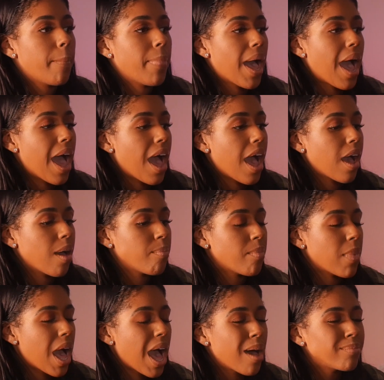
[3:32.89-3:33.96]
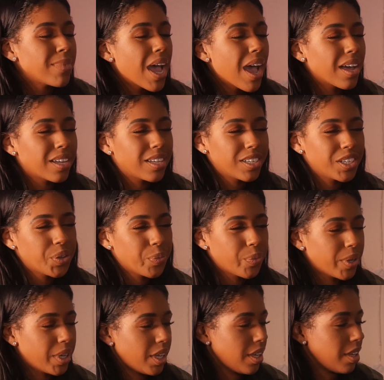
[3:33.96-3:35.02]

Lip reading: But I'm not good